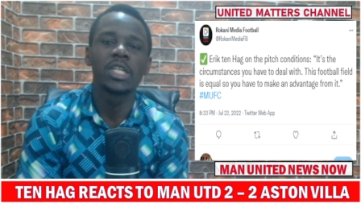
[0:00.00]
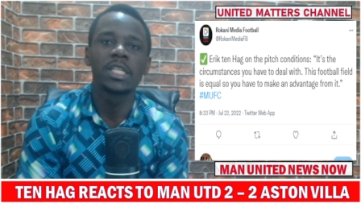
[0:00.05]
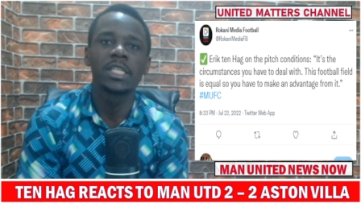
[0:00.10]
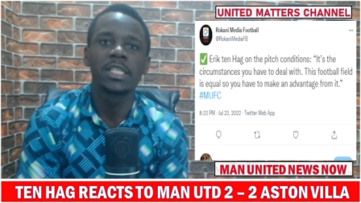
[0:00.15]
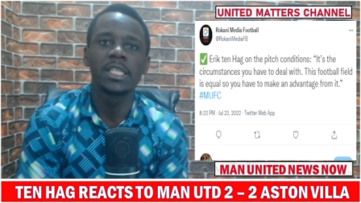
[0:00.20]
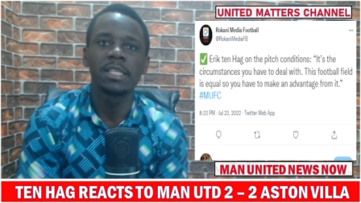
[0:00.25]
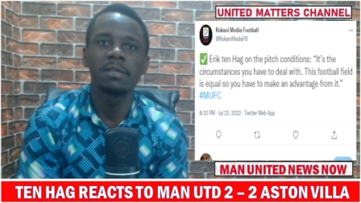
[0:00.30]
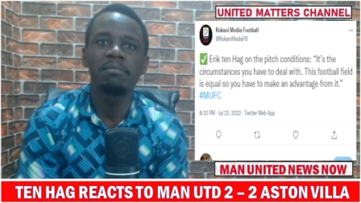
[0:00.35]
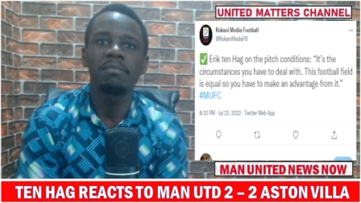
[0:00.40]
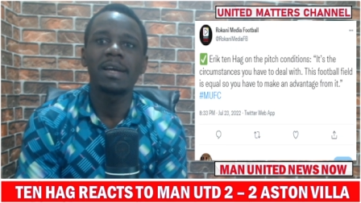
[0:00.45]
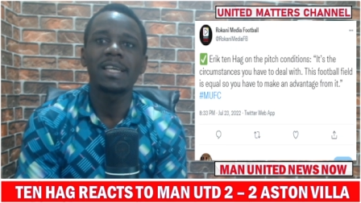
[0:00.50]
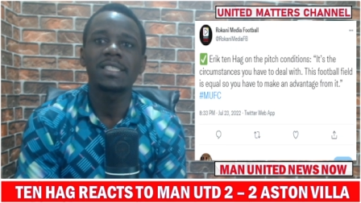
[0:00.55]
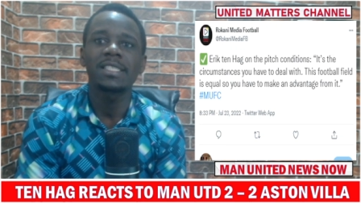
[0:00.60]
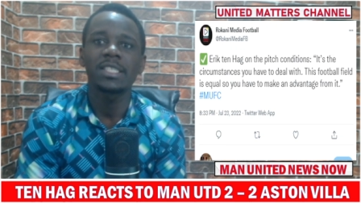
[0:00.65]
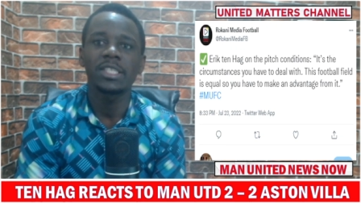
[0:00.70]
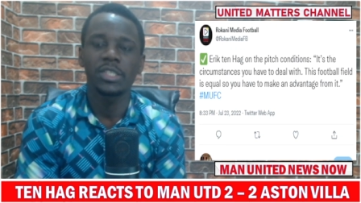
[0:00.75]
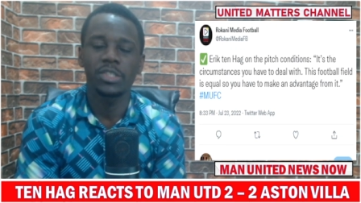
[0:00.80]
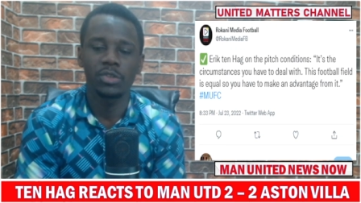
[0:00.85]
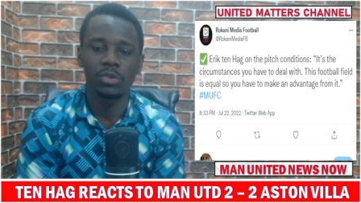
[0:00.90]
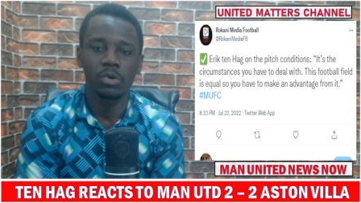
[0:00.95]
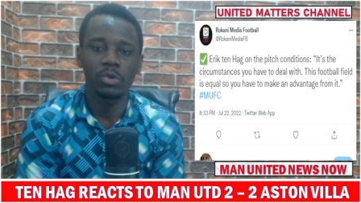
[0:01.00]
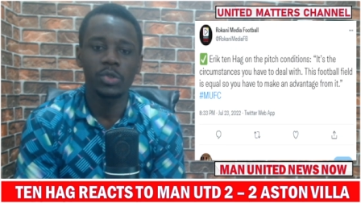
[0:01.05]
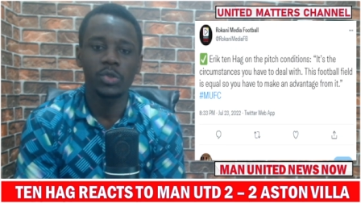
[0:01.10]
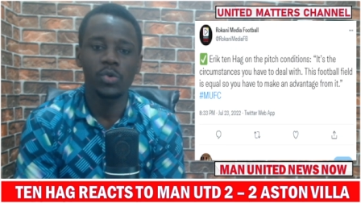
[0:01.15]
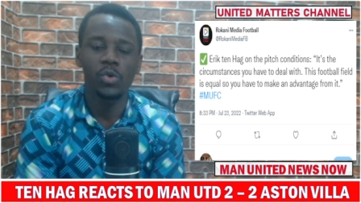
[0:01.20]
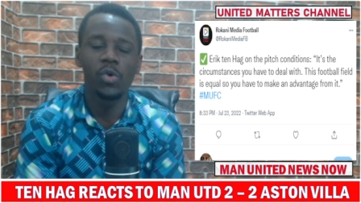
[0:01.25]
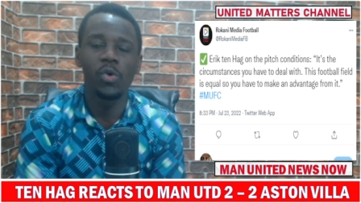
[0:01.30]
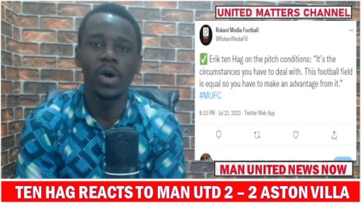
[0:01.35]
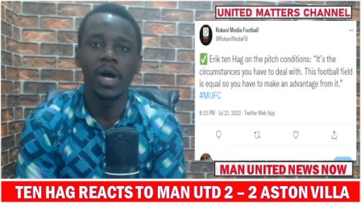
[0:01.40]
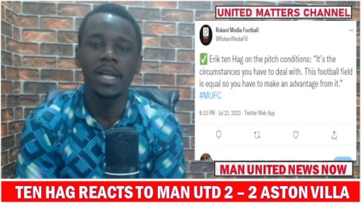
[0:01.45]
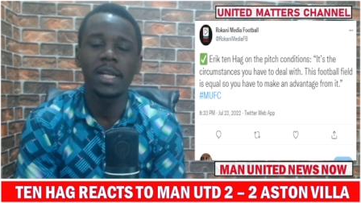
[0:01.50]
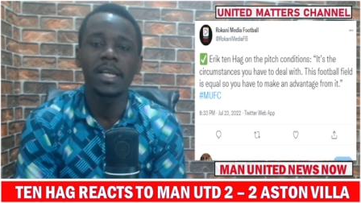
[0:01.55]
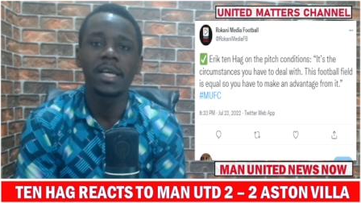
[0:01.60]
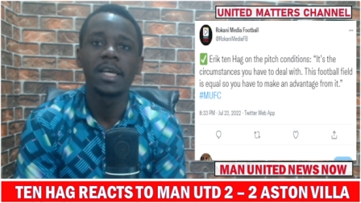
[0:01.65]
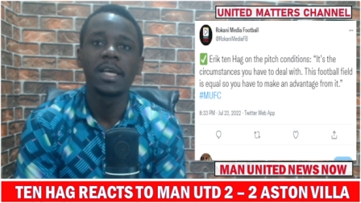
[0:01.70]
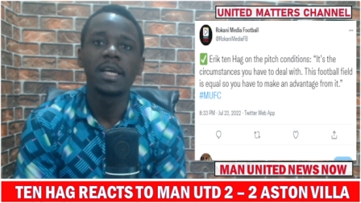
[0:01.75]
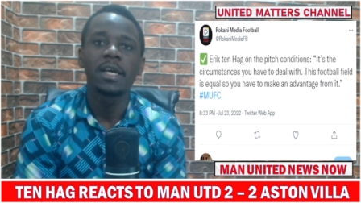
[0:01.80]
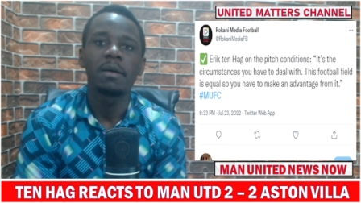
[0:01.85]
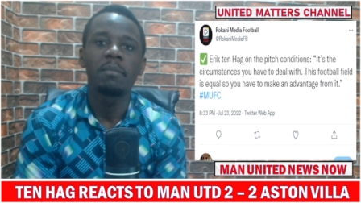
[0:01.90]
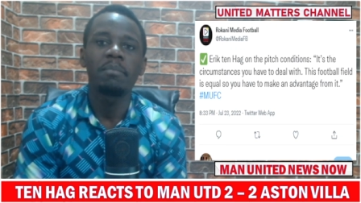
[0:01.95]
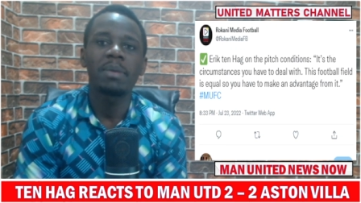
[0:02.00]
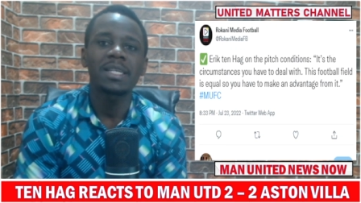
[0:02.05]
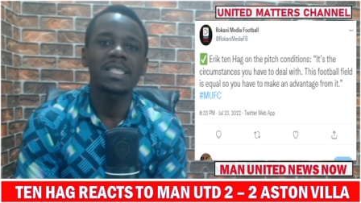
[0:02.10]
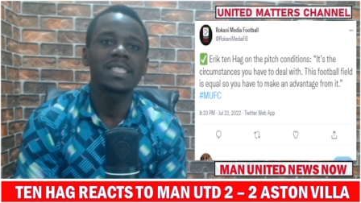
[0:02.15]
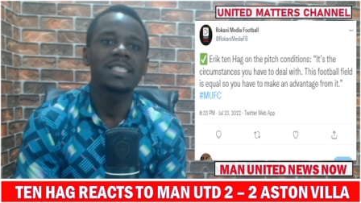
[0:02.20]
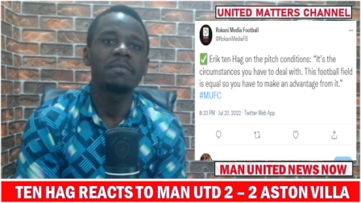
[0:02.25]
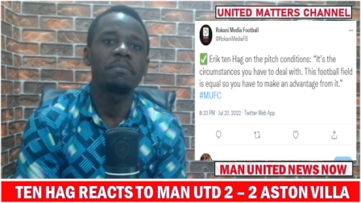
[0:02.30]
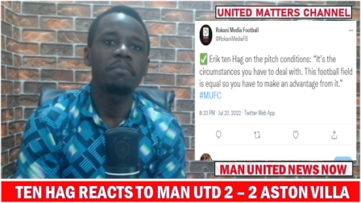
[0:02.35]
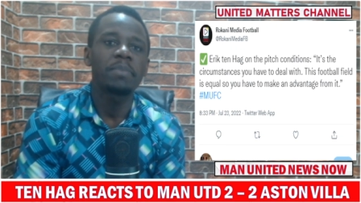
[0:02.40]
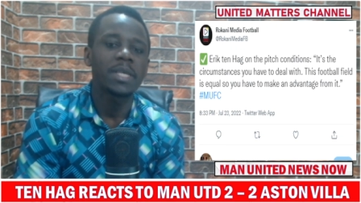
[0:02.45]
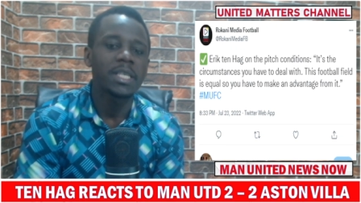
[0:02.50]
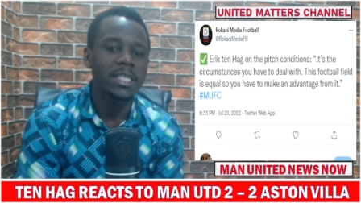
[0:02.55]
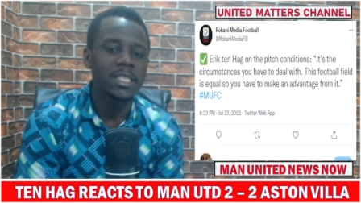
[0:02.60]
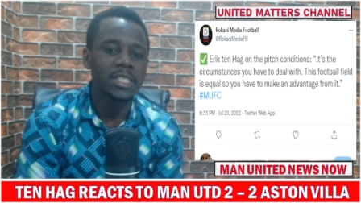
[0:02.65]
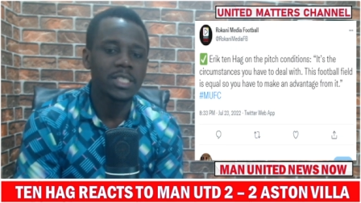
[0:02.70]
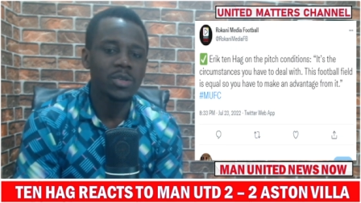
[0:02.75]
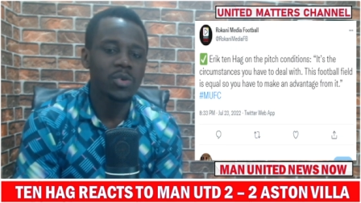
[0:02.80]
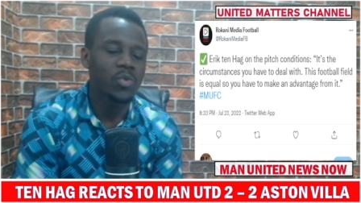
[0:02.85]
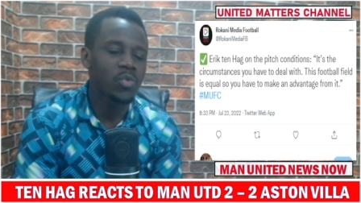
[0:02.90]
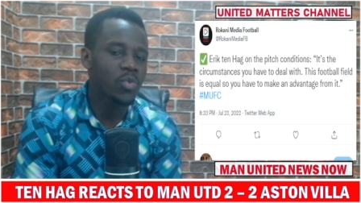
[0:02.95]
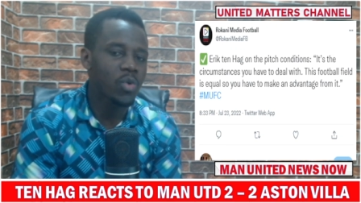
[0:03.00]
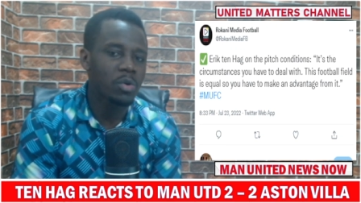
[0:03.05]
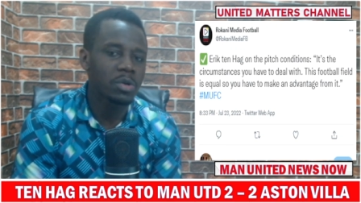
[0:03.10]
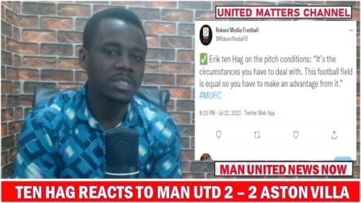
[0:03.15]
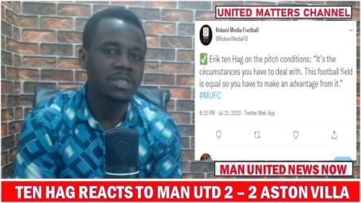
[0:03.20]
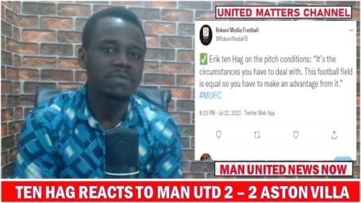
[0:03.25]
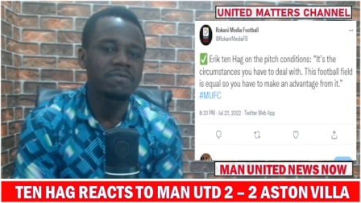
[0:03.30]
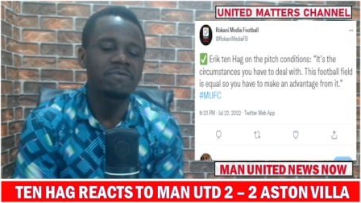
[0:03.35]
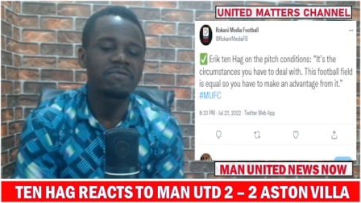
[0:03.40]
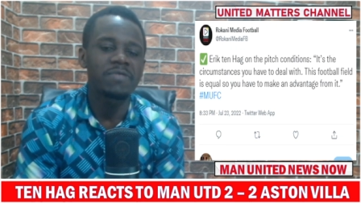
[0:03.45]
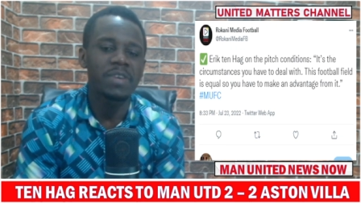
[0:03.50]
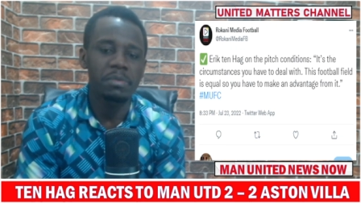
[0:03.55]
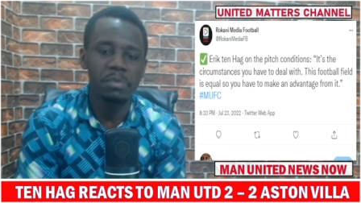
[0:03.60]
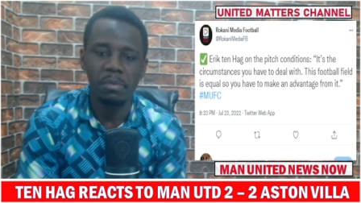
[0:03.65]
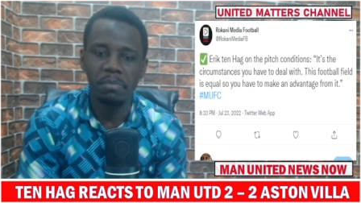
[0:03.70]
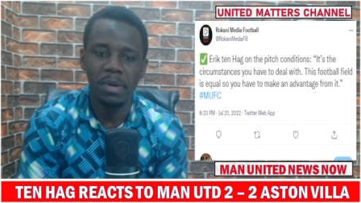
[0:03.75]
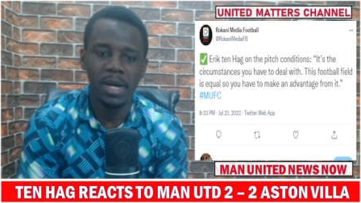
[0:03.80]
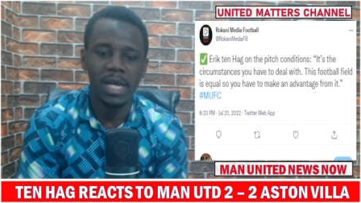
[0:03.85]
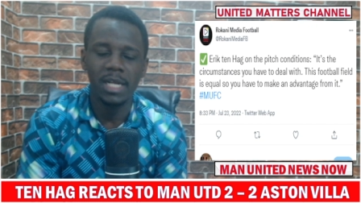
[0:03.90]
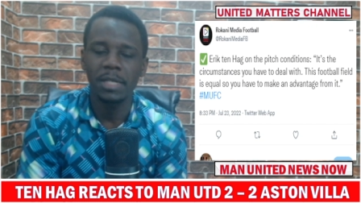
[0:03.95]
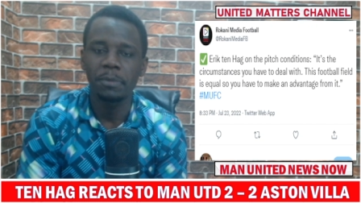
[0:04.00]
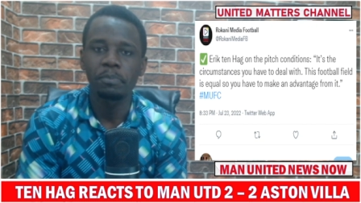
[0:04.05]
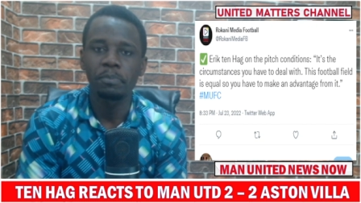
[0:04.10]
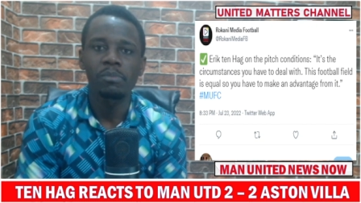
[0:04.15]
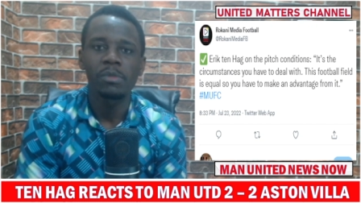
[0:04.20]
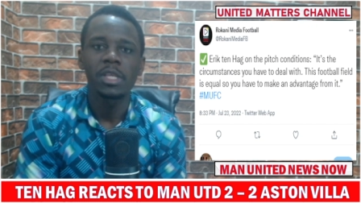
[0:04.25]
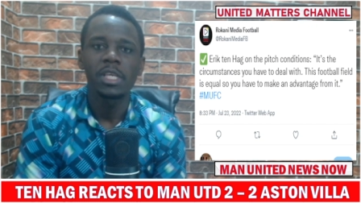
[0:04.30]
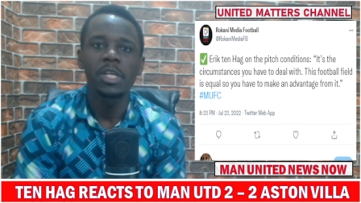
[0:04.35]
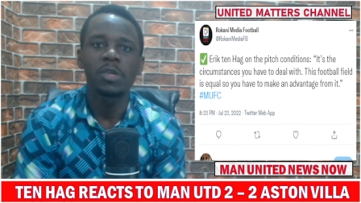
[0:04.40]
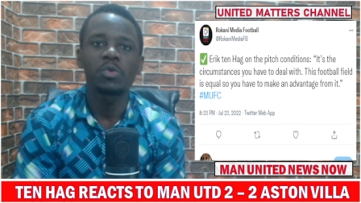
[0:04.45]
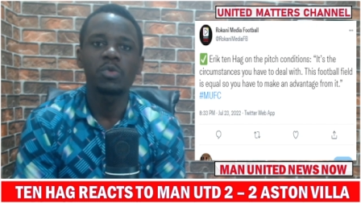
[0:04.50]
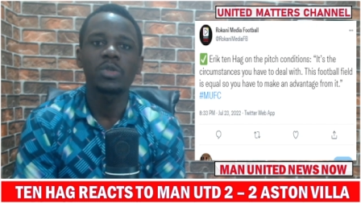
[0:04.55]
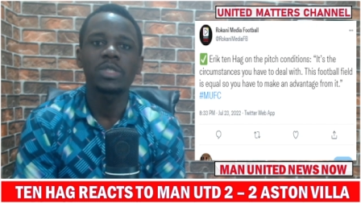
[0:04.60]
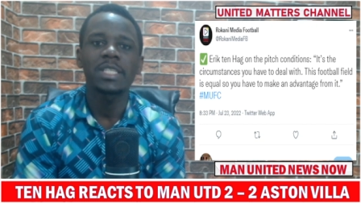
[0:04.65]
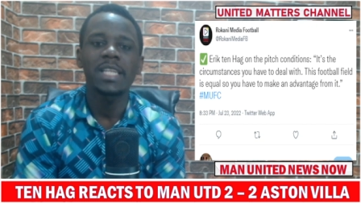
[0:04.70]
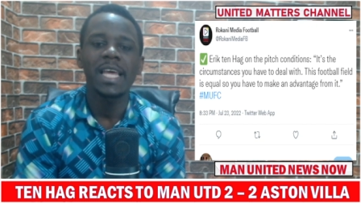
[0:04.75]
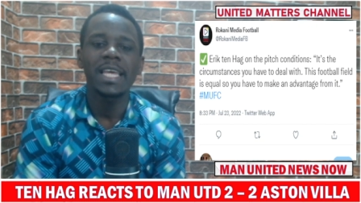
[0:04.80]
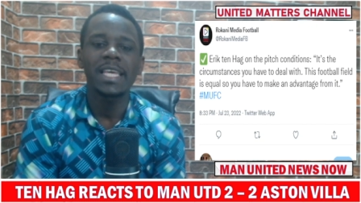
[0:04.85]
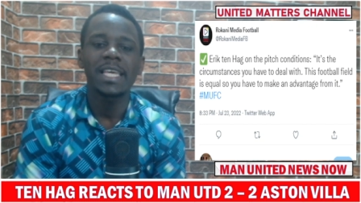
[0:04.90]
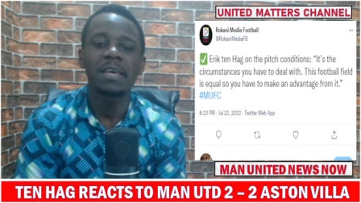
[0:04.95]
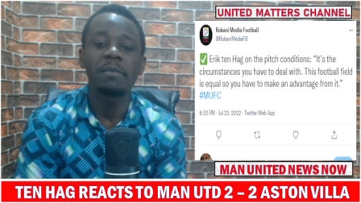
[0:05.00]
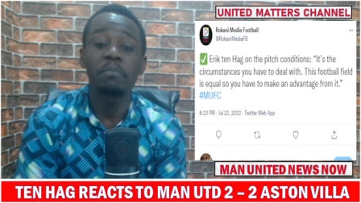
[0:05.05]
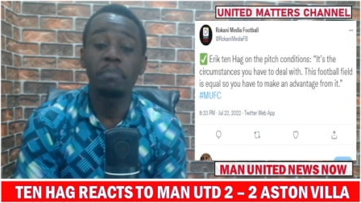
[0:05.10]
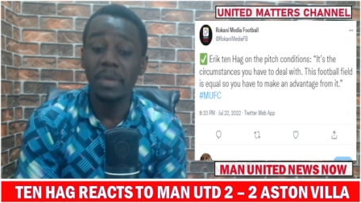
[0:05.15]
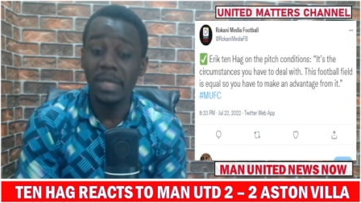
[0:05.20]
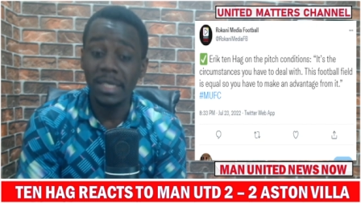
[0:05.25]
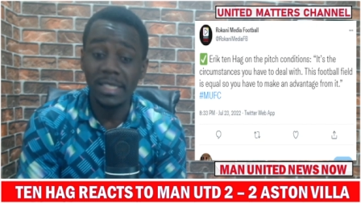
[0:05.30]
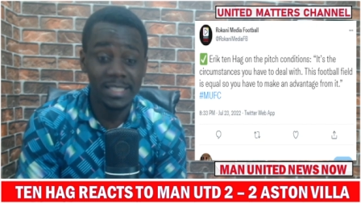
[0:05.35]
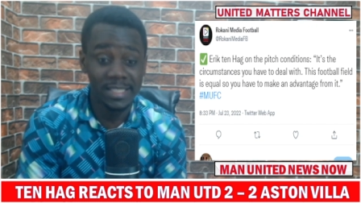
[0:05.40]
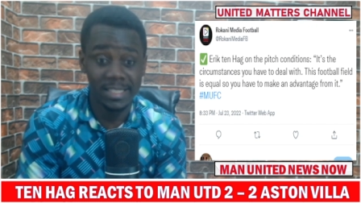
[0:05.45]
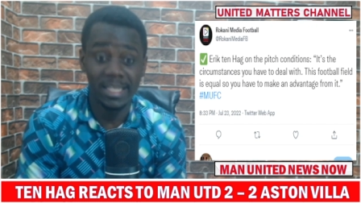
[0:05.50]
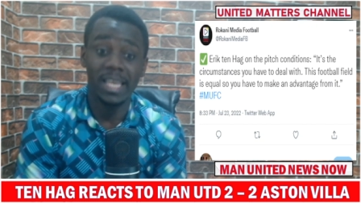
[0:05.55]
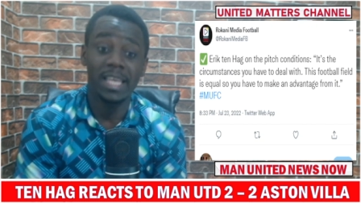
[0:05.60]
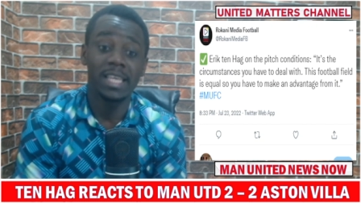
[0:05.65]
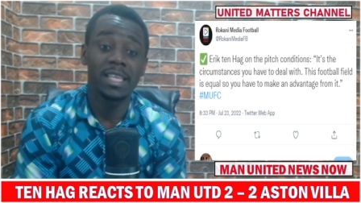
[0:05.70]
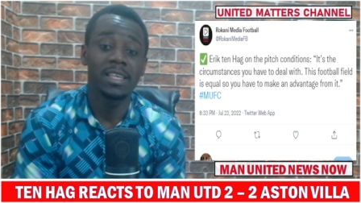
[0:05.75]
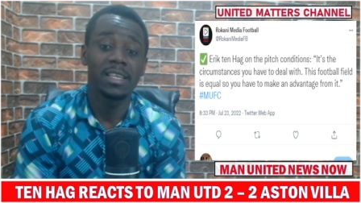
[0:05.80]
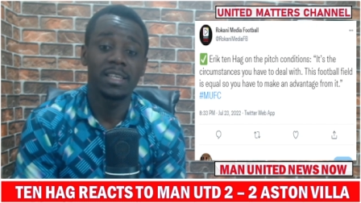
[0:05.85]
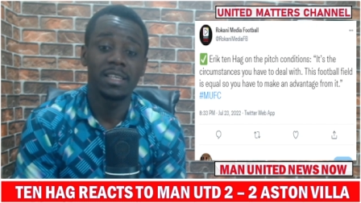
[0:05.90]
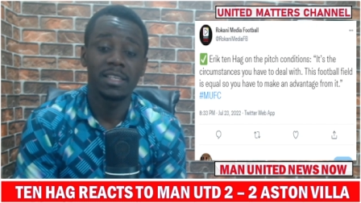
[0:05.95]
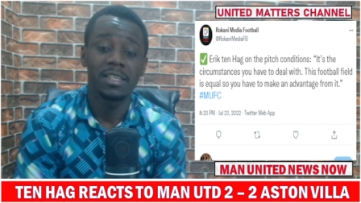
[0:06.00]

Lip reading: team by 6-1, but the pitch was very bad. It was like a pigsty.